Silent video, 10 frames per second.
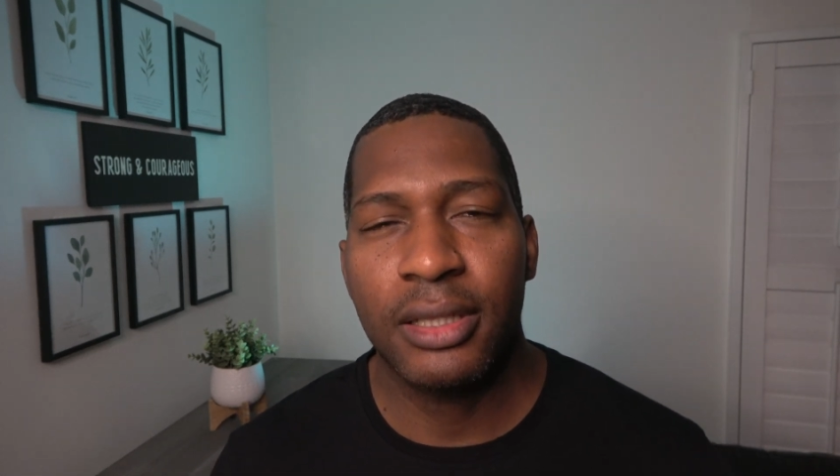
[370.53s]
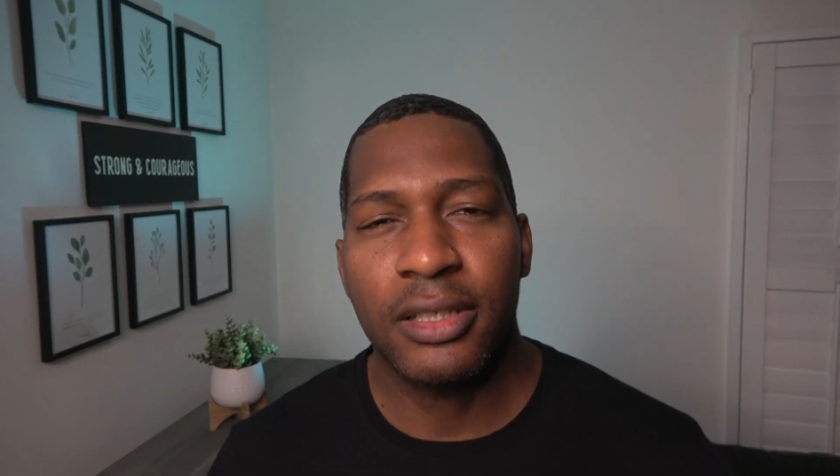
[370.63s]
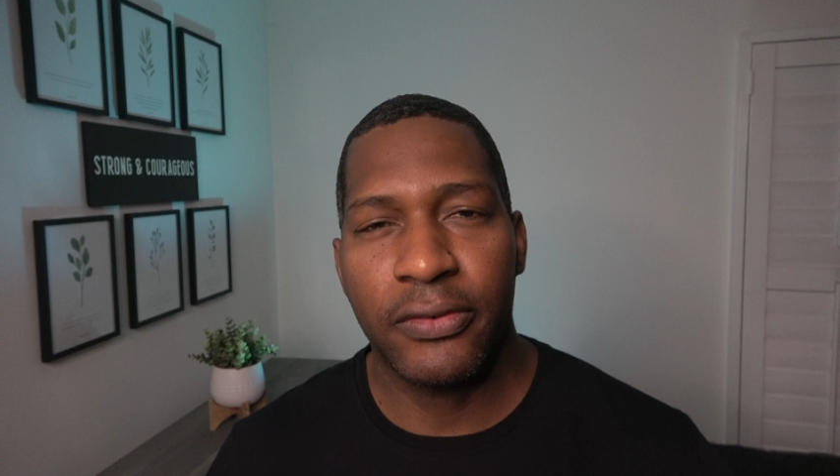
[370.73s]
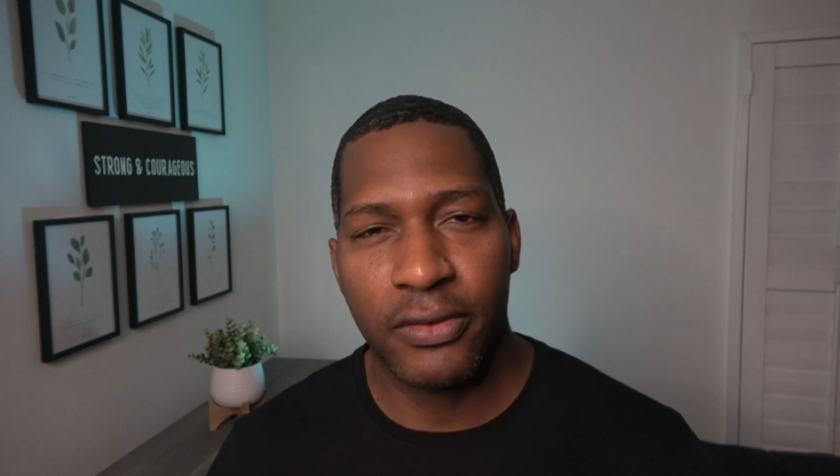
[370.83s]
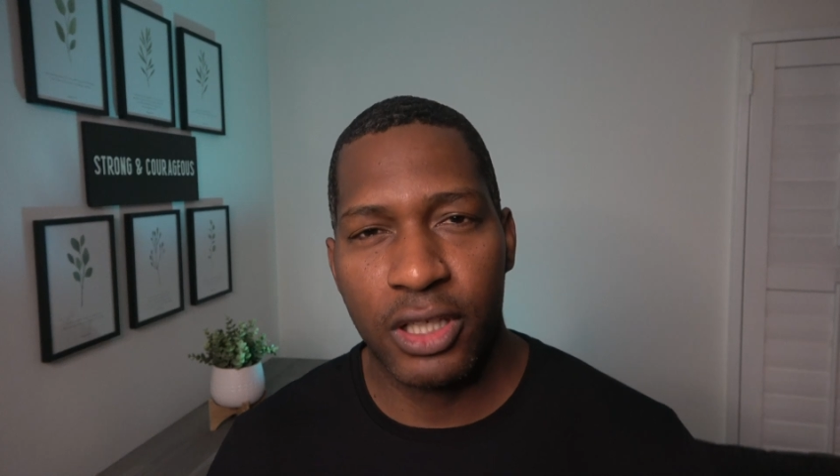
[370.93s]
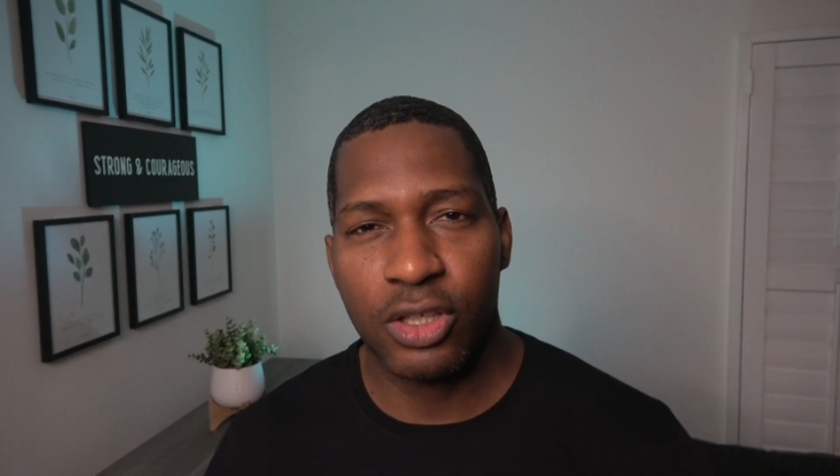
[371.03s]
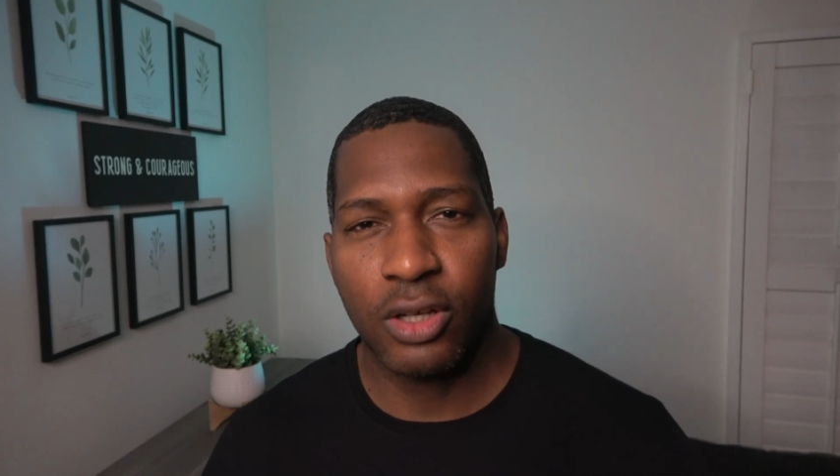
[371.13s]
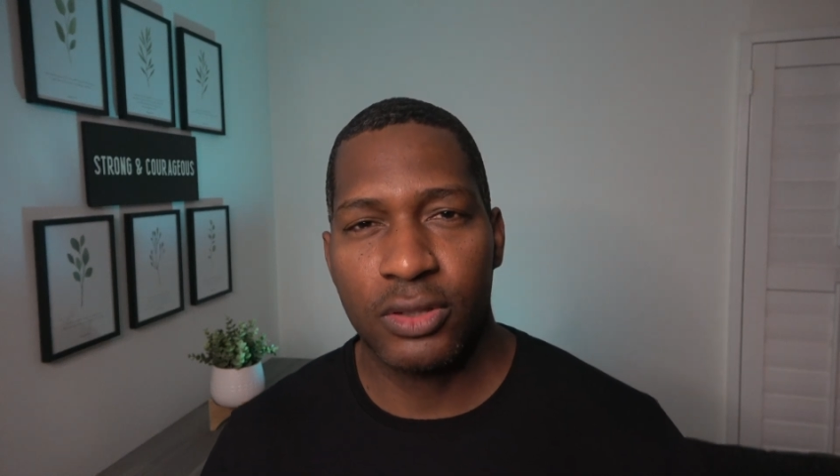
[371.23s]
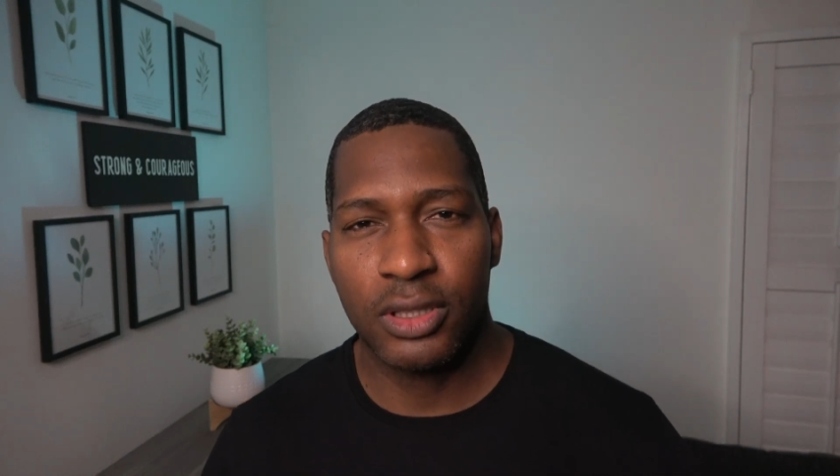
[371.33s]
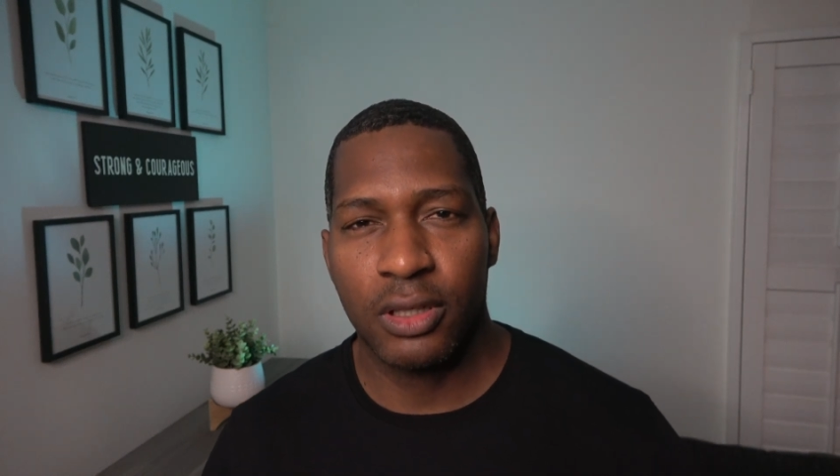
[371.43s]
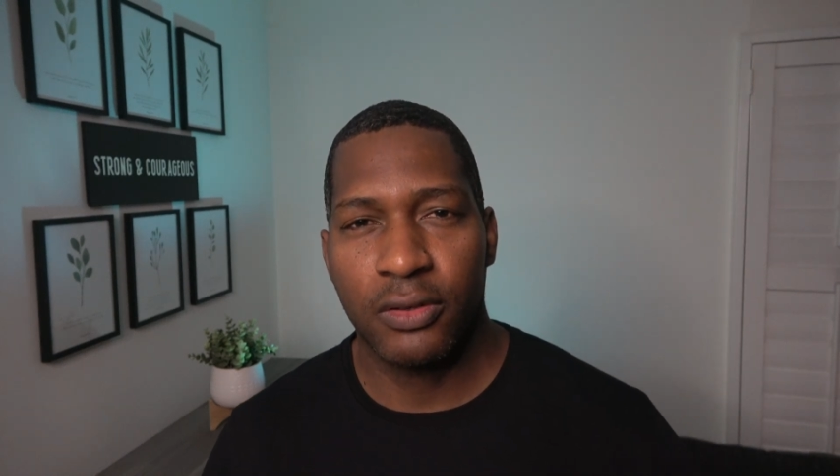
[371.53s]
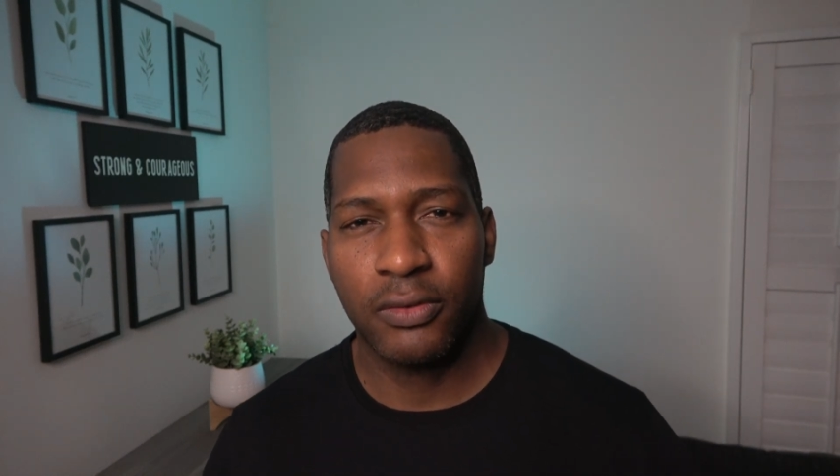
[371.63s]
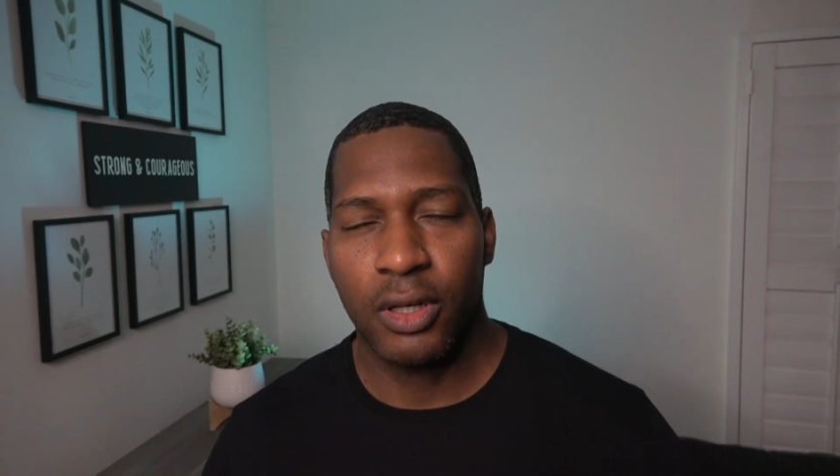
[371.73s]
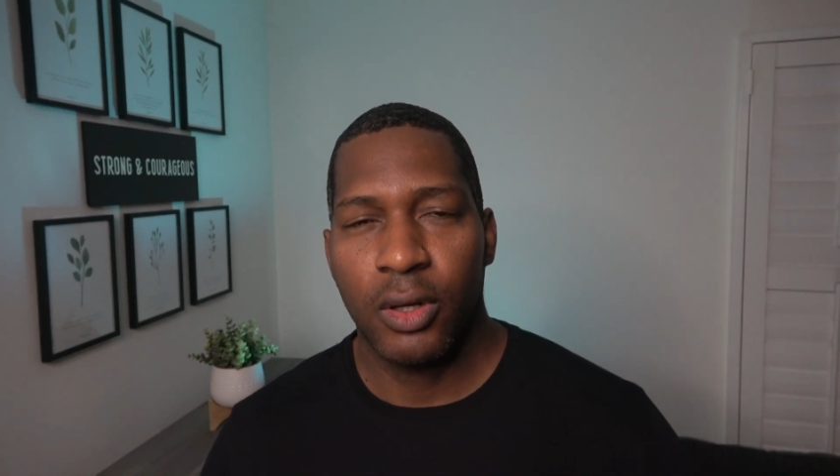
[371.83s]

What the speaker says: defend yourself.